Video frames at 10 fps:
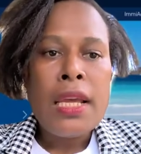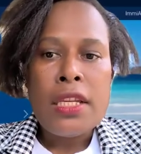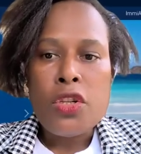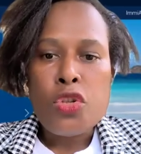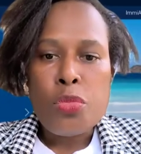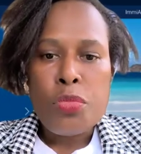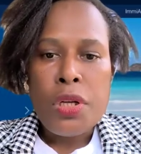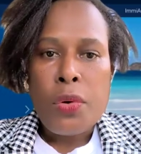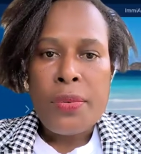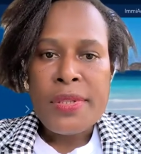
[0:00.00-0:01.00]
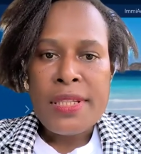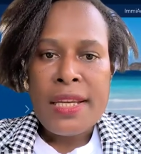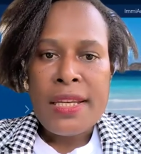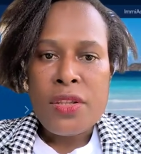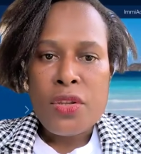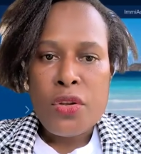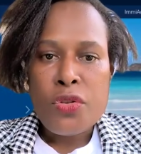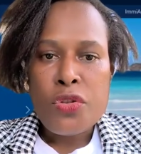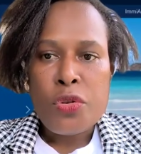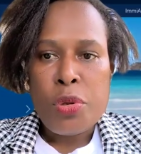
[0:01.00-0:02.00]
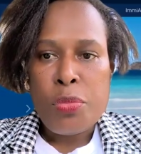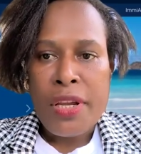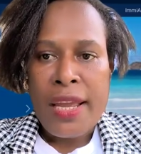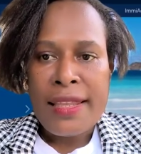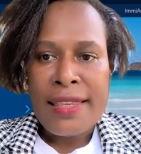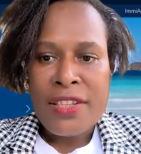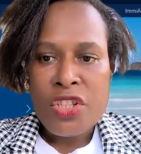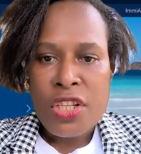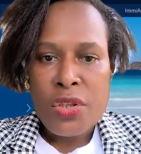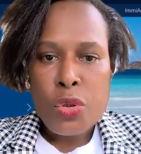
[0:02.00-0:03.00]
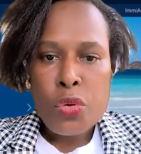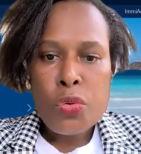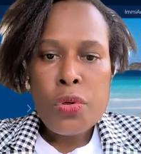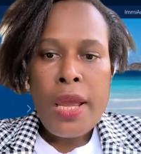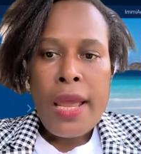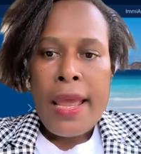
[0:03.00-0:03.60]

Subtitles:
This should be the website that you should be paying attention to.